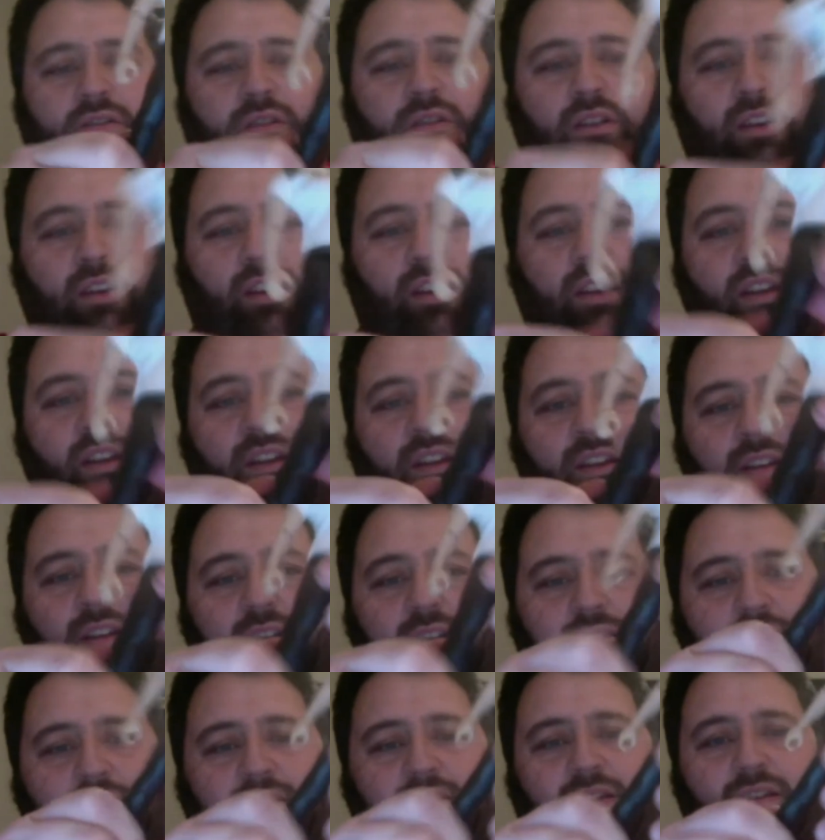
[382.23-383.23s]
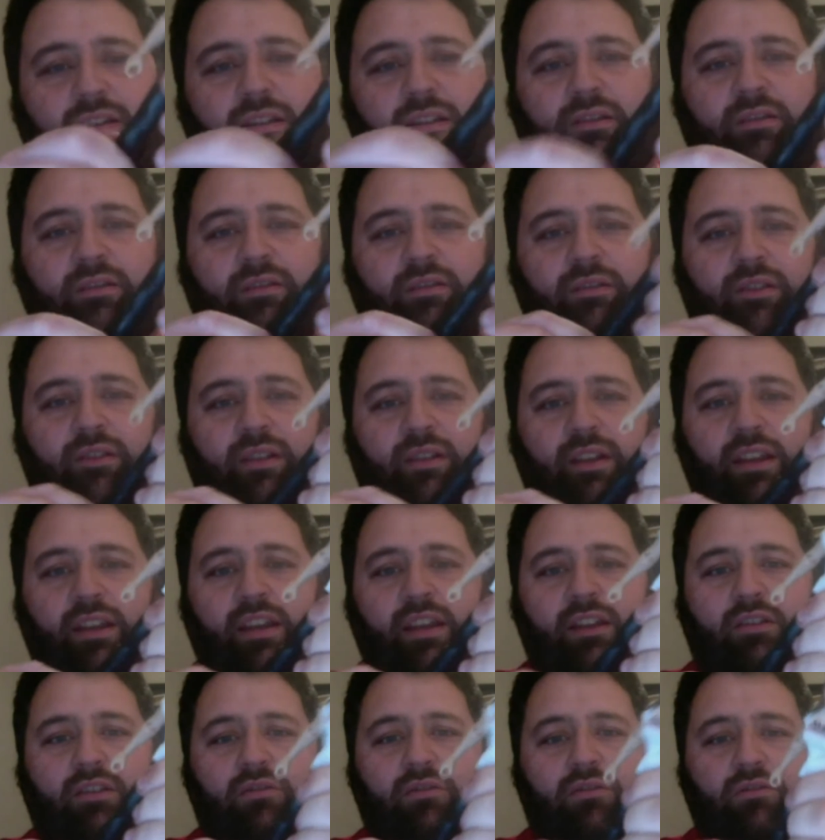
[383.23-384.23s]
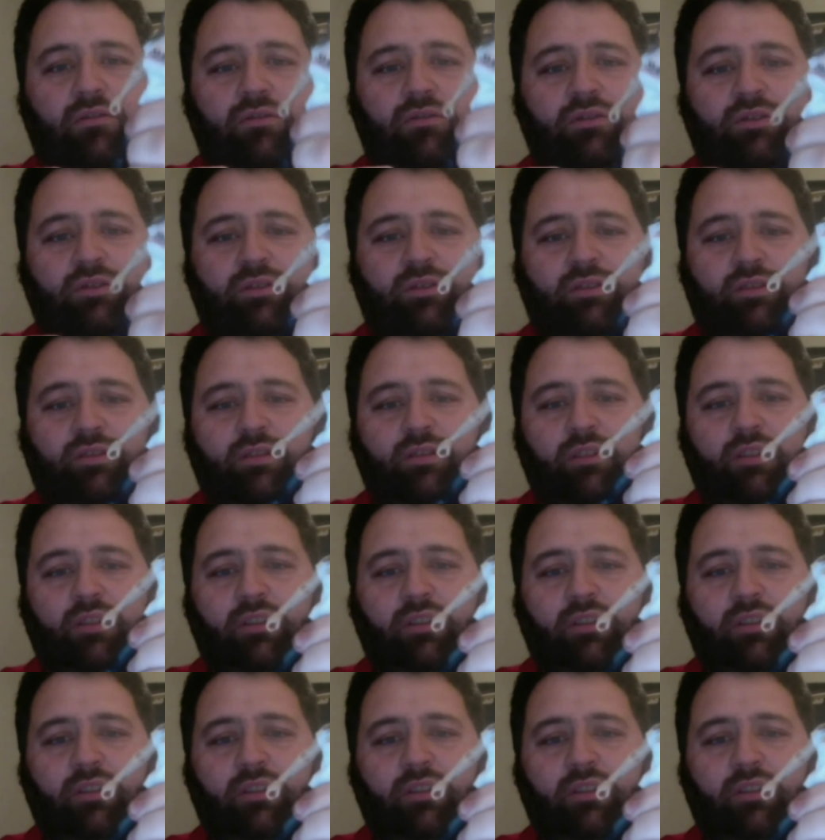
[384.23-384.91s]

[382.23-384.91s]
Knees, ankles,